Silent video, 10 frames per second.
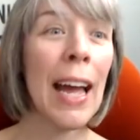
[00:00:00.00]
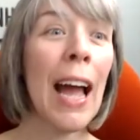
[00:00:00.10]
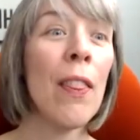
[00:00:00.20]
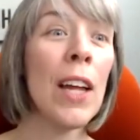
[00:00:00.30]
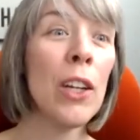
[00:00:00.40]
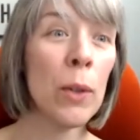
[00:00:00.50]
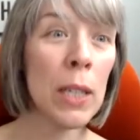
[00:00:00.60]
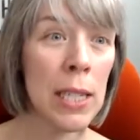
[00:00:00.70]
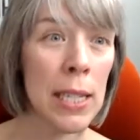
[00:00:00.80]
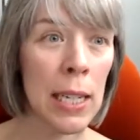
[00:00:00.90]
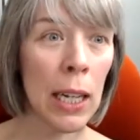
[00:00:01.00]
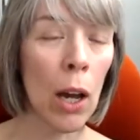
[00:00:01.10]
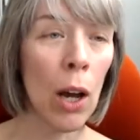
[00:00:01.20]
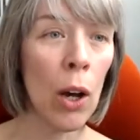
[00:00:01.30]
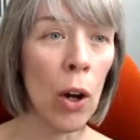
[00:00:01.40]
And then you can see,
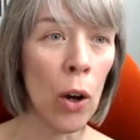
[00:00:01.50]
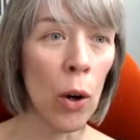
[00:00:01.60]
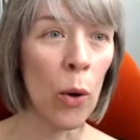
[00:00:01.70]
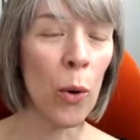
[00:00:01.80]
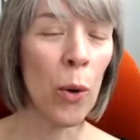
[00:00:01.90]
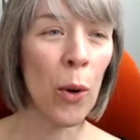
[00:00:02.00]
uh-oh,